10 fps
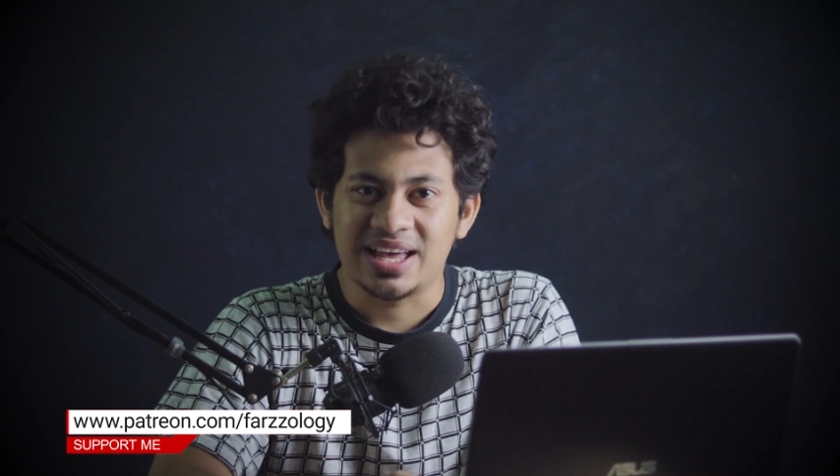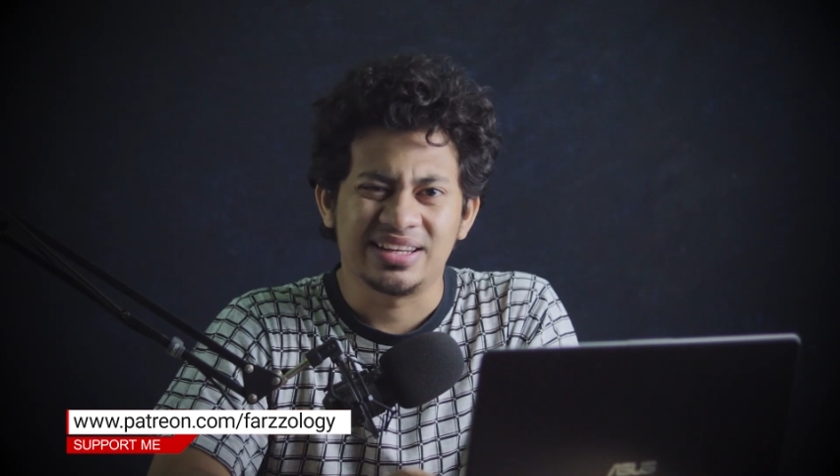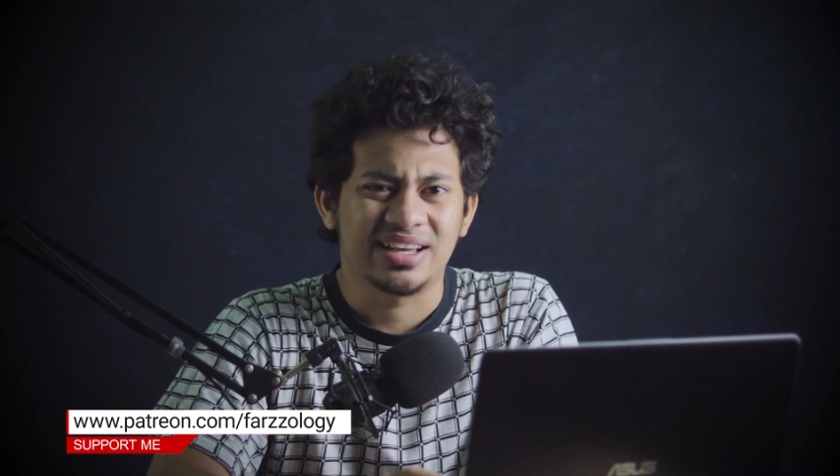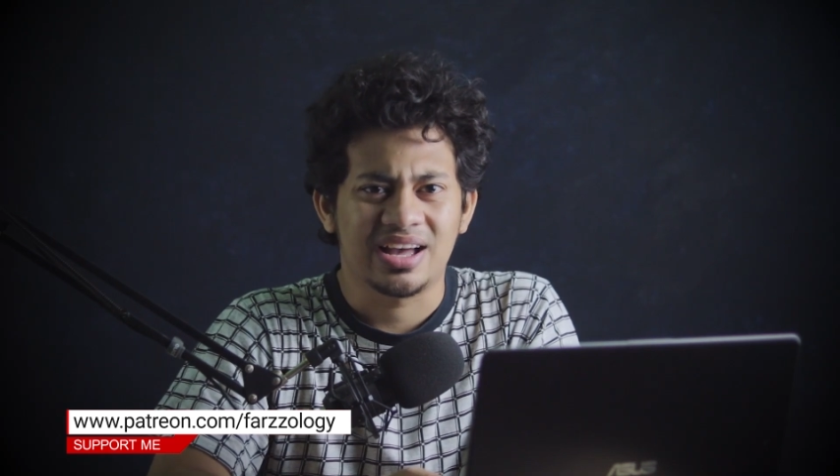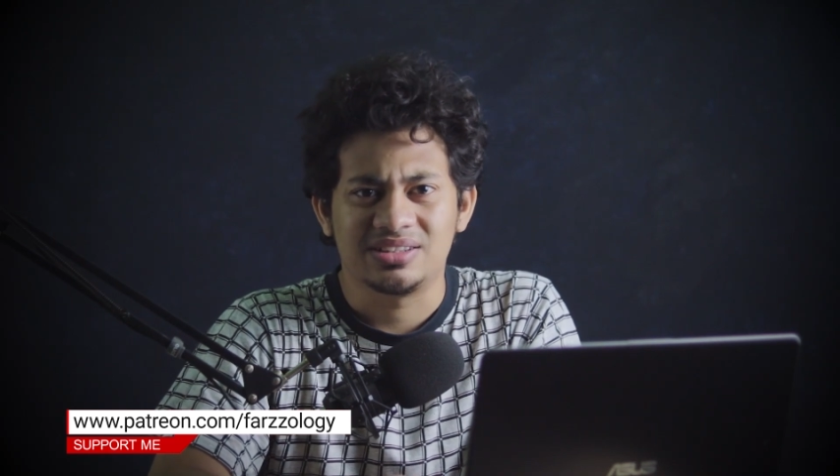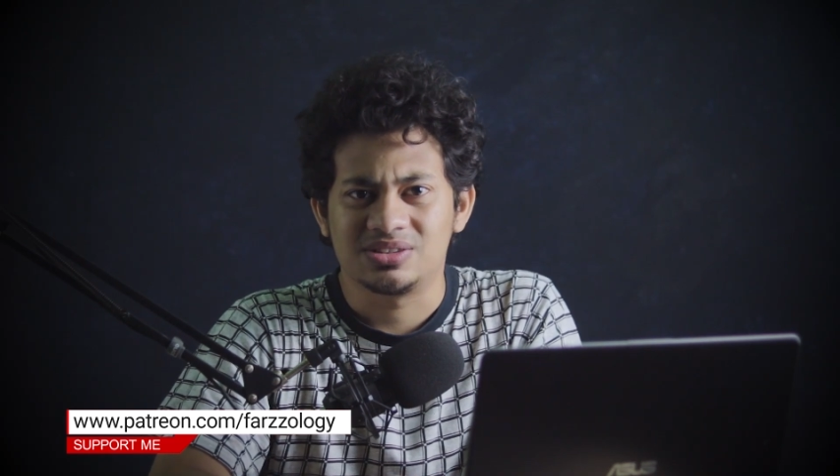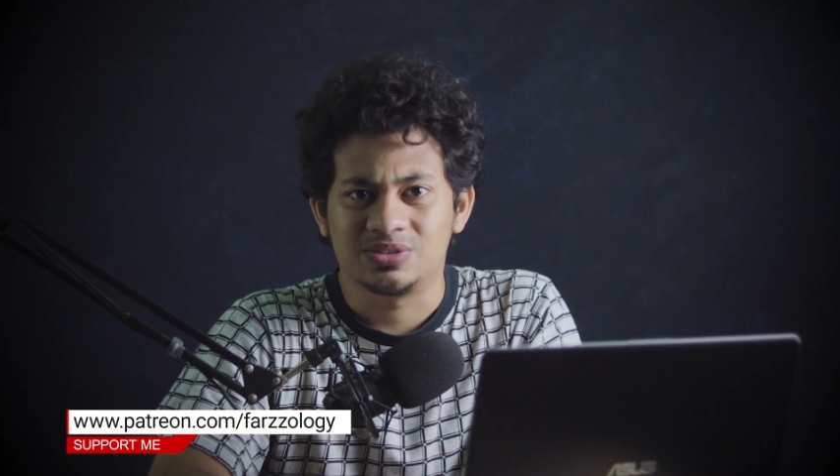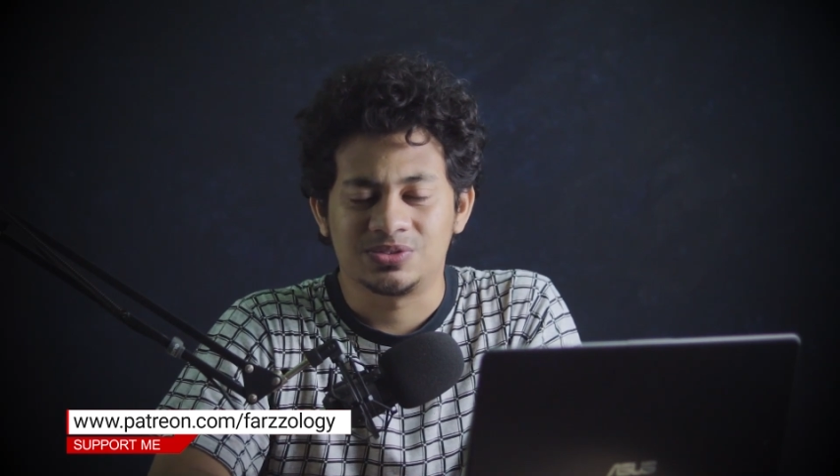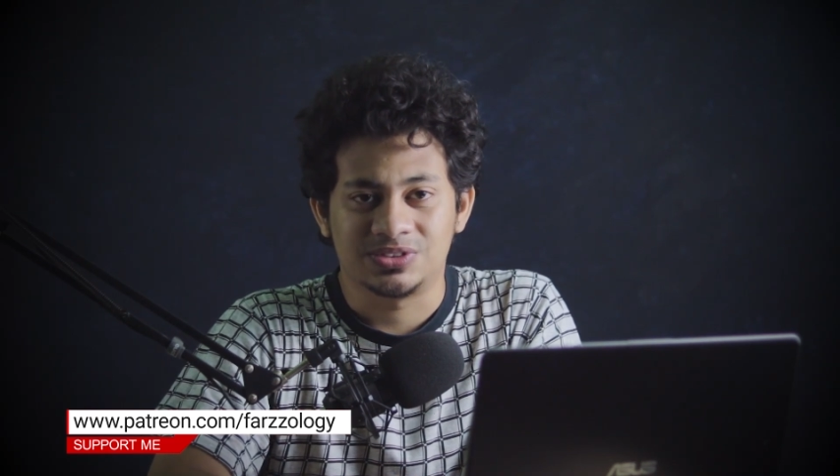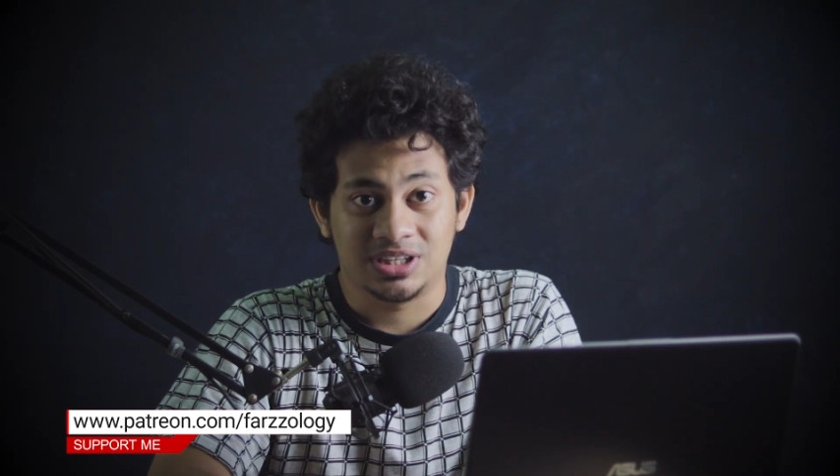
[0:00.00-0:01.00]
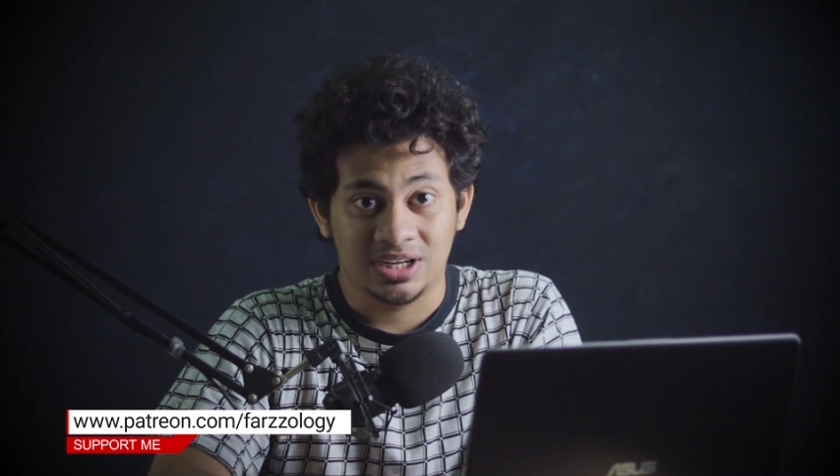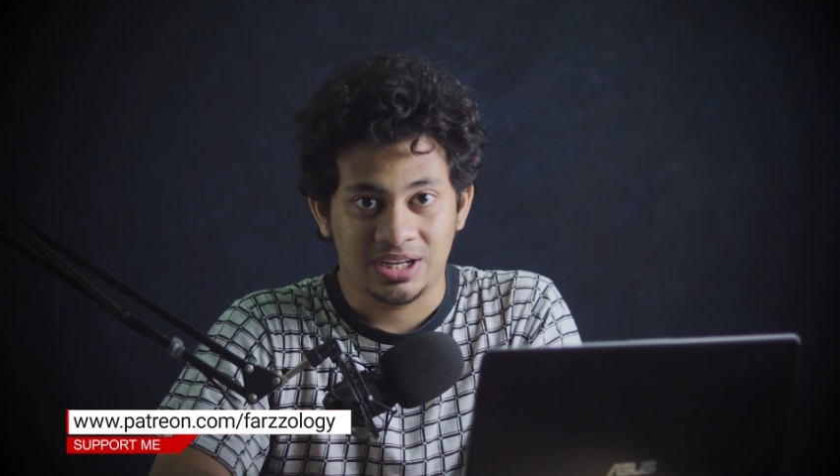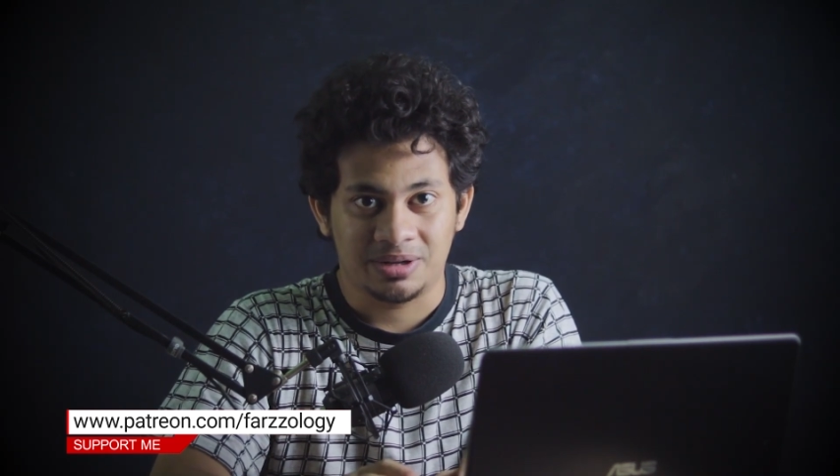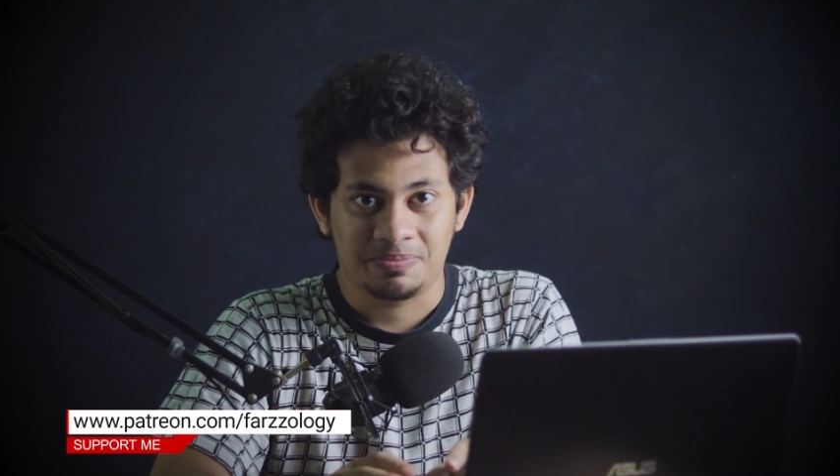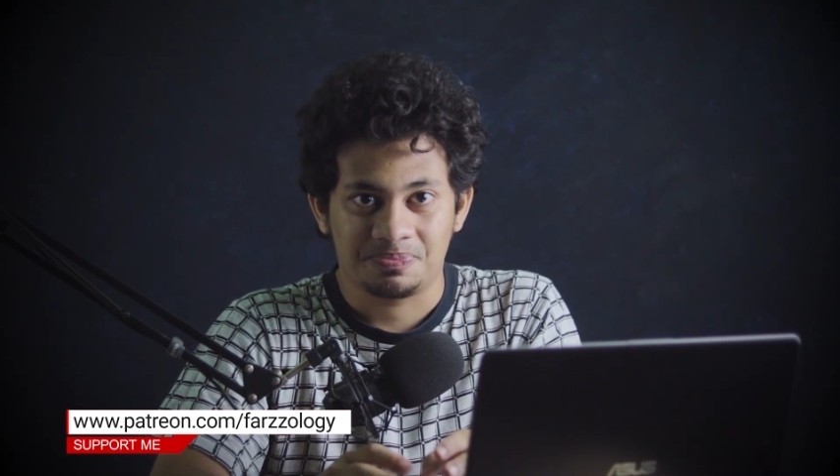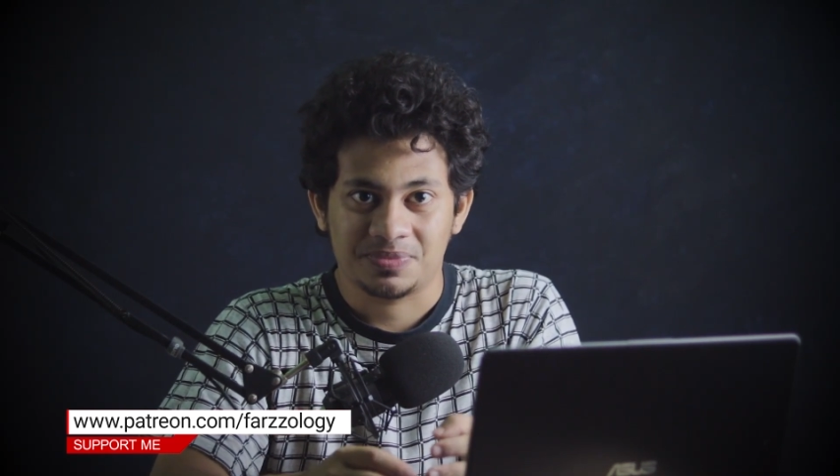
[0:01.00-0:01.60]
any kind of uh,